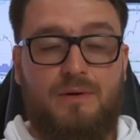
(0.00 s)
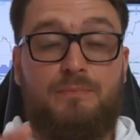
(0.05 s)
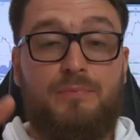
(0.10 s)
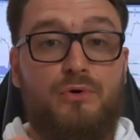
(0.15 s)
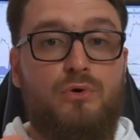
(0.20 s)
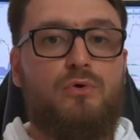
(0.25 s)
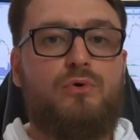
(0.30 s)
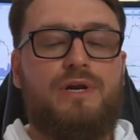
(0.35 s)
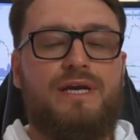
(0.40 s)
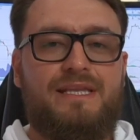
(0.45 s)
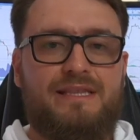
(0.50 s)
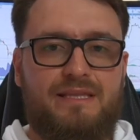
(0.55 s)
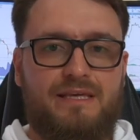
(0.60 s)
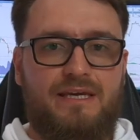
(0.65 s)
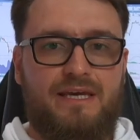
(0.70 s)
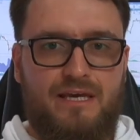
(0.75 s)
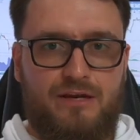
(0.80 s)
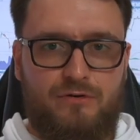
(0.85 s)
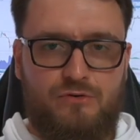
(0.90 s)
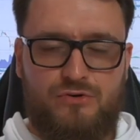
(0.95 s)
Pure
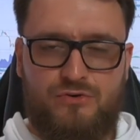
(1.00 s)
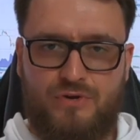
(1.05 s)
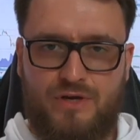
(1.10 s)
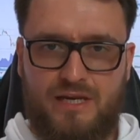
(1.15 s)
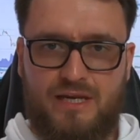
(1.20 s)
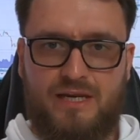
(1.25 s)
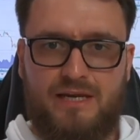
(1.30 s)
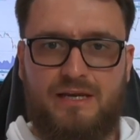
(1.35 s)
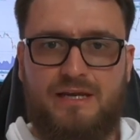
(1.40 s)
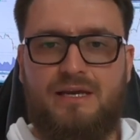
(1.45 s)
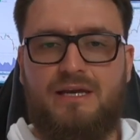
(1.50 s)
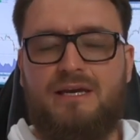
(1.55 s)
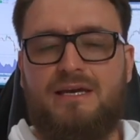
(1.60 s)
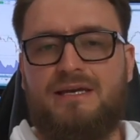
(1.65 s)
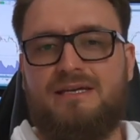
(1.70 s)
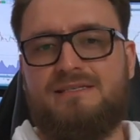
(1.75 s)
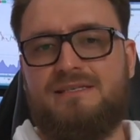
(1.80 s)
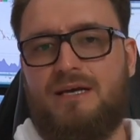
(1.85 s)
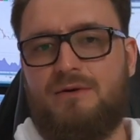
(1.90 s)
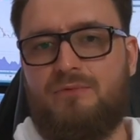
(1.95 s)
indicator trading
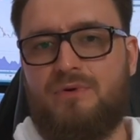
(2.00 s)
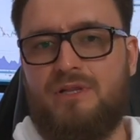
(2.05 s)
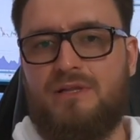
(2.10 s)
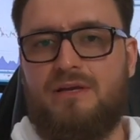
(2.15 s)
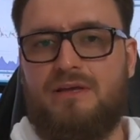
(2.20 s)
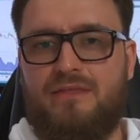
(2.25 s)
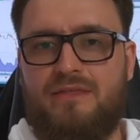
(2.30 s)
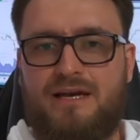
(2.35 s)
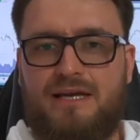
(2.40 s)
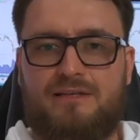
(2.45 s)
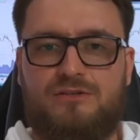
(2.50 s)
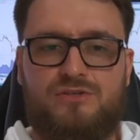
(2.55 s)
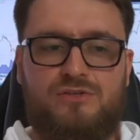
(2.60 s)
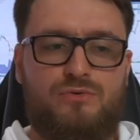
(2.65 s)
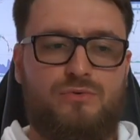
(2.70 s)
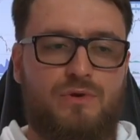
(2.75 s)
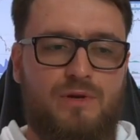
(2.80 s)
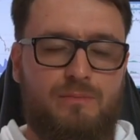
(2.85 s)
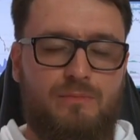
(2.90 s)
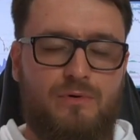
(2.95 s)
is not really that
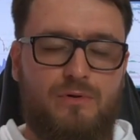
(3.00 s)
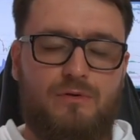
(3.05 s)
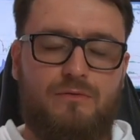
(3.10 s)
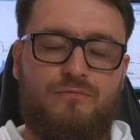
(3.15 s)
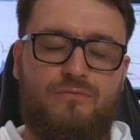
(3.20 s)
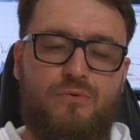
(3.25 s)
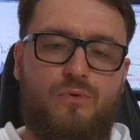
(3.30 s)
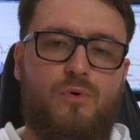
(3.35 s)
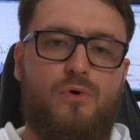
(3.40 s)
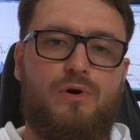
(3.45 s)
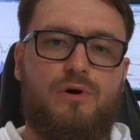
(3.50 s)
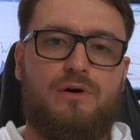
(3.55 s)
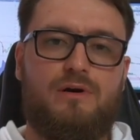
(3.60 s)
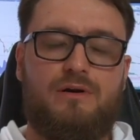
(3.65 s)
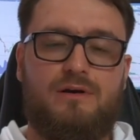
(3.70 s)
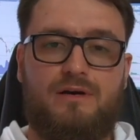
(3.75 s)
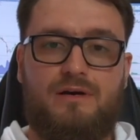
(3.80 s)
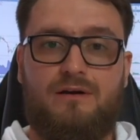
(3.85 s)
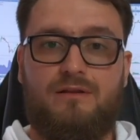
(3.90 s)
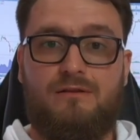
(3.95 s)
suitable for
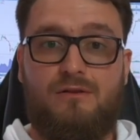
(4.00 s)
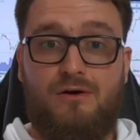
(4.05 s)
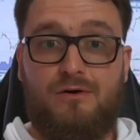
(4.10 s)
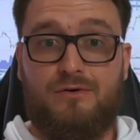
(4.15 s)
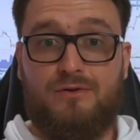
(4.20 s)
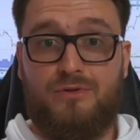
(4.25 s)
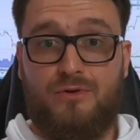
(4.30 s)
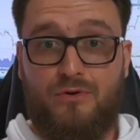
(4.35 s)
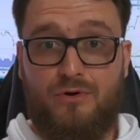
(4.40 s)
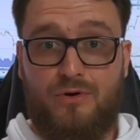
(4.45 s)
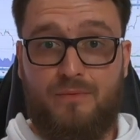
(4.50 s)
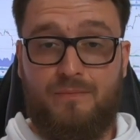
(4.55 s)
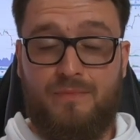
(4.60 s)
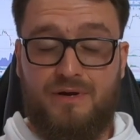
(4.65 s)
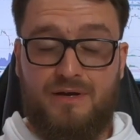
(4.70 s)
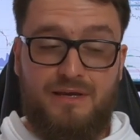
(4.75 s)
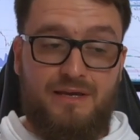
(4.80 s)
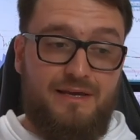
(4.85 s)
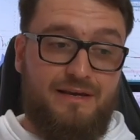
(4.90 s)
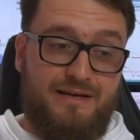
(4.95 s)

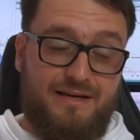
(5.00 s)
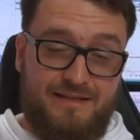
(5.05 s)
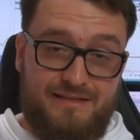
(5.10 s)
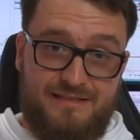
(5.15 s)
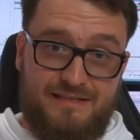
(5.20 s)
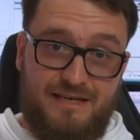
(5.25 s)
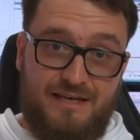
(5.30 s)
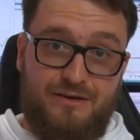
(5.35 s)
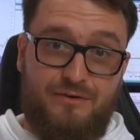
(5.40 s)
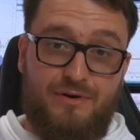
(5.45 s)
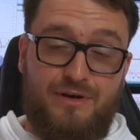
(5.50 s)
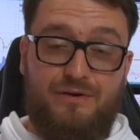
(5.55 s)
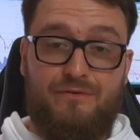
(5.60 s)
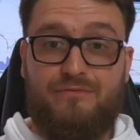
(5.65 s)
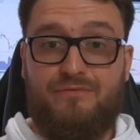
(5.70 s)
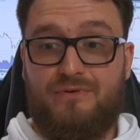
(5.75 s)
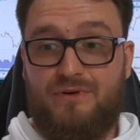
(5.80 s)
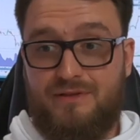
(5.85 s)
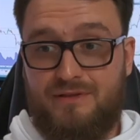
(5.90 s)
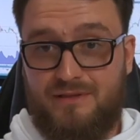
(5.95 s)
long-term
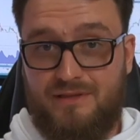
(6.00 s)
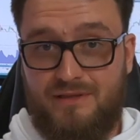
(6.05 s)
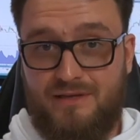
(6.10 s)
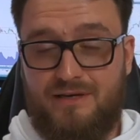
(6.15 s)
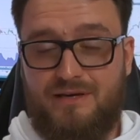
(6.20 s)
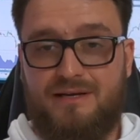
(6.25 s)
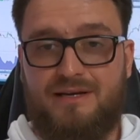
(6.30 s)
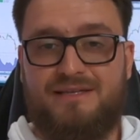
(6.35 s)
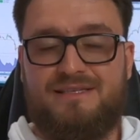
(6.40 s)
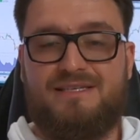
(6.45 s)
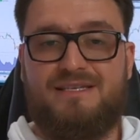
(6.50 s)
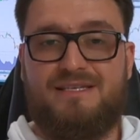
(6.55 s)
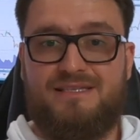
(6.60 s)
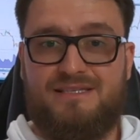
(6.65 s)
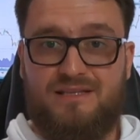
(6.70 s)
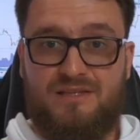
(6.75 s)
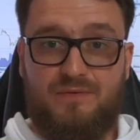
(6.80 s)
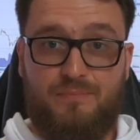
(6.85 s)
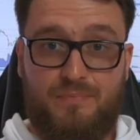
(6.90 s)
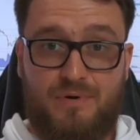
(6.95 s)
consecutive and
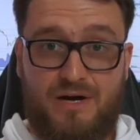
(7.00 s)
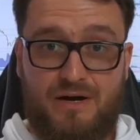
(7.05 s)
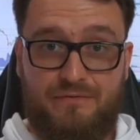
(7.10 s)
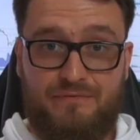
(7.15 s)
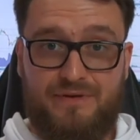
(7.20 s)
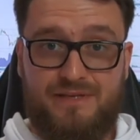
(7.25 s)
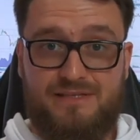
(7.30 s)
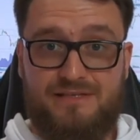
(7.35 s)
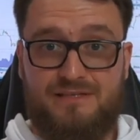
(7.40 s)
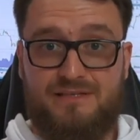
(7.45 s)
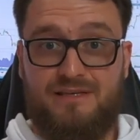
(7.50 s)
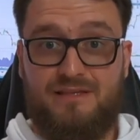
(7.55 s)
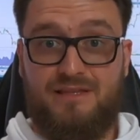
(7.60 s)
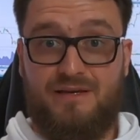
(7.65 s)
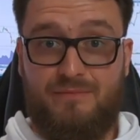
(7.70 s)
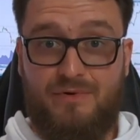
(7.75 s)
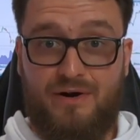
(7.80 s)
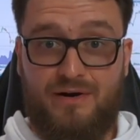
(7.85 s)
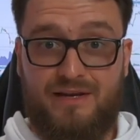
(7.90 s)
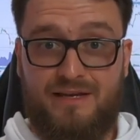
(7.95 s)
consistent profits in
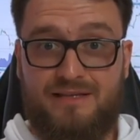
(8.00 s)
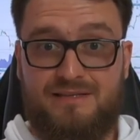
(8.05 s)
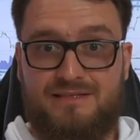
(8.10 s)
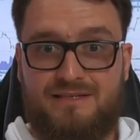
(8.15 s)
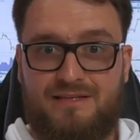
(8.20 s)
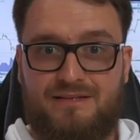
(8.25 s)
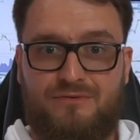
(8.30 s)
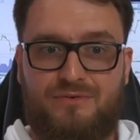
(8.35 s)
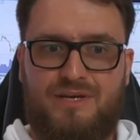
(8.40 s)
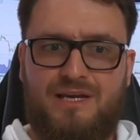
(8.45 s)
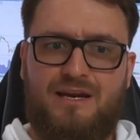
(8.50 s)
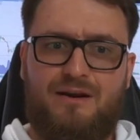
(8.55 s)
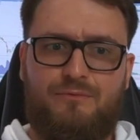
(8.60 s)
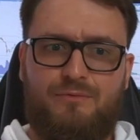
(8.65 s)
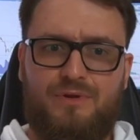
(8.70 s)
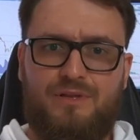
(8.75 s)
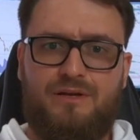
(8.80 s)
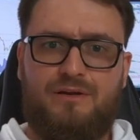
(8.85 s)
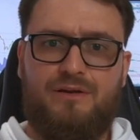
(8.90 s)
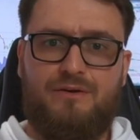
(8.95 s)
the markets, and you cannot
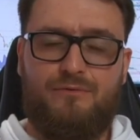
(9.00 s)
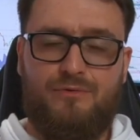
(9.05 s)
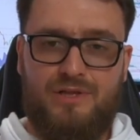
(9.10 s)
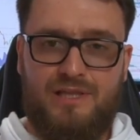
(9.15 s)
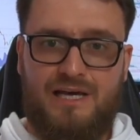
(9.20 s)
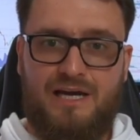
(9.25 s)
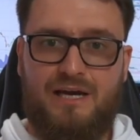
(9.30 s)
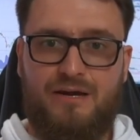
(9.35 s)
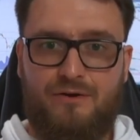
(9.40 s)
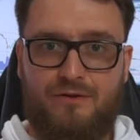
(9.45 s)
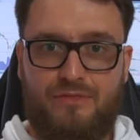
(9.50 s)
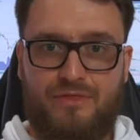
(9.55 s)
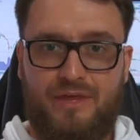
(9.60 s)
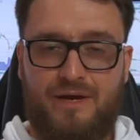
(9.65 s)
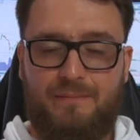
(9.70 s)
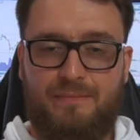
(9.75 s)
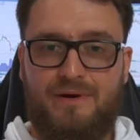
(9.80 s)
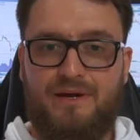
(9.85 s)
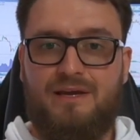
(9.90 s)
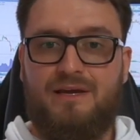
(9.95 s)
really rely on
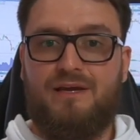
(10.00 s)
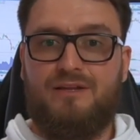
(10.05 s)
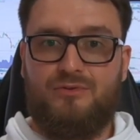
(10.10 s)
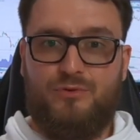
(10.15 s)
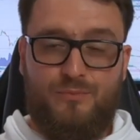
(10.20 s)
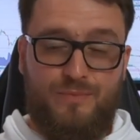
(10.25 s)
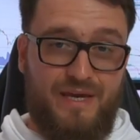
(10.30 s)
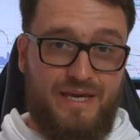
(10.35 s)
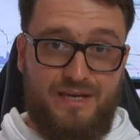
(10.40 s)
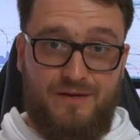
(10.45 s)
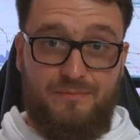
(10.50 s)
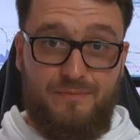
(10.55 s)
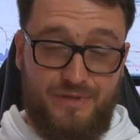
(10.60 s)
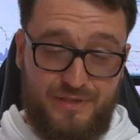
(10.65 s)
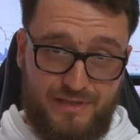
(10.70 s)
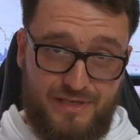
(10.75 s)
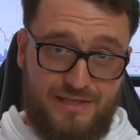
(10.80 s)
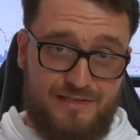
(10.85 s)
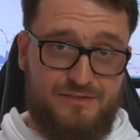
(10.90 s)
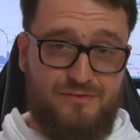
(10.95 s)
them to make
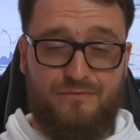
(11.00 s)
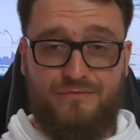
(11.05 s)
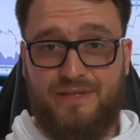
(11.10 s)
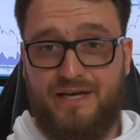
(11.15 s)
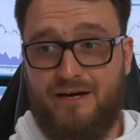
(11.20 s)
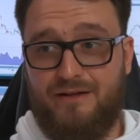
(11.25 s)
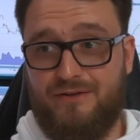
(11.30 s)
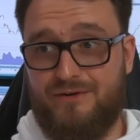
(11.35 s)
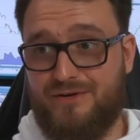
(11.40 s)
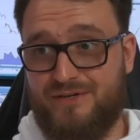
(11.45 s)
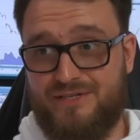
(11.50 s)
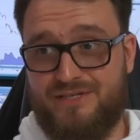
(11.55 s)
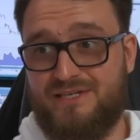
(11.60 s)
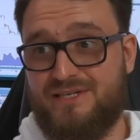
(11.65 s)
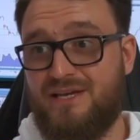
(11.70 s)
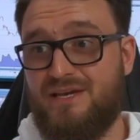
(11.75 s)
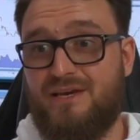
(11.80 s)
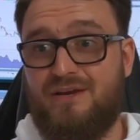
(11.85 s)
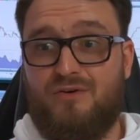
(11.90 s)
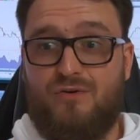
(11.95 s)
millions of
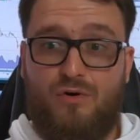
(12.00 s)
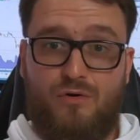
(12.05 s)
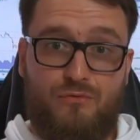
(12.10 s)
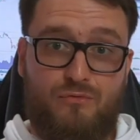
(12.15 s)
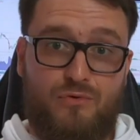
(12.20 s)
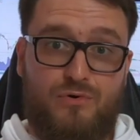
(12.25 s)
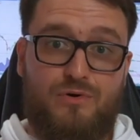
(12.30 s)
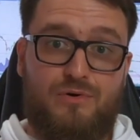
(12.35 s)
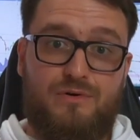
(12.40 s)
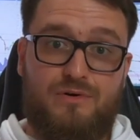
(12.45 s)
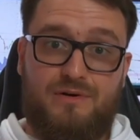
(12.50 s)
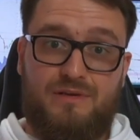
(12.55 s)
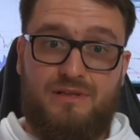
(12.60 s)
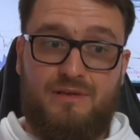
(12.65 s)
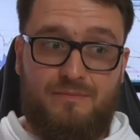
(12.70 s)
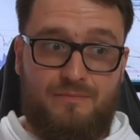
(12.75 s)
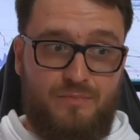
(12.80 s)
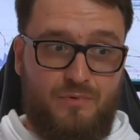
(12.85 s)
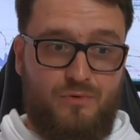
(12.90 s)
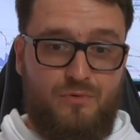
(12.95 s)
dollars over
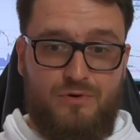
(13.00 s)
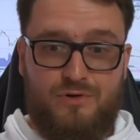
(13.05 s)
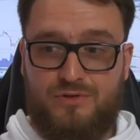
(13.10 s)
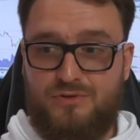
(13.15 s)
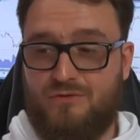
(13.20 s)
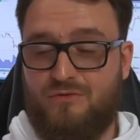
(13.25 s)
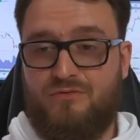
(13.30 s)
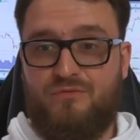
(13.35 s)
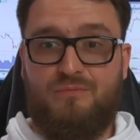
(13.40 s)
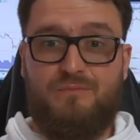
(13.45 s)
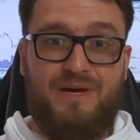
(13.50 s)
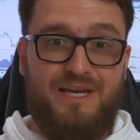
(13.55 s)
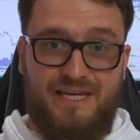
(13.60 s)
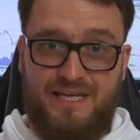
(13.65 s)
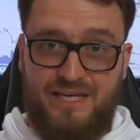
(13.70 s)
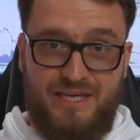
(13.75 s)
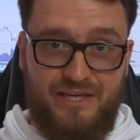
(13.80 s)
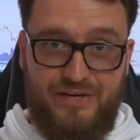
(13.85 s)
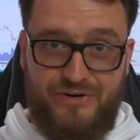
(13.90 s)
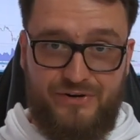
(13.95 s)
the course of many
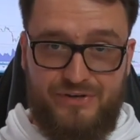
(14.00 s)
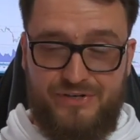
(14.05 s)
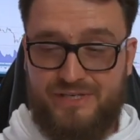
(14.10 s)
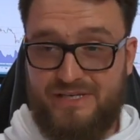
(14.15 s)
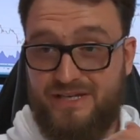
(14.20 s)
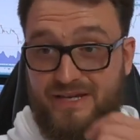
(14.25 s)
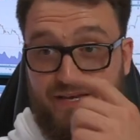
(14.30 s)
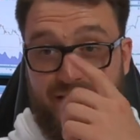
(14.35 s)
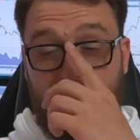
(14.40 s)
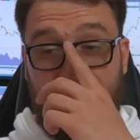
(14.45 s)
years.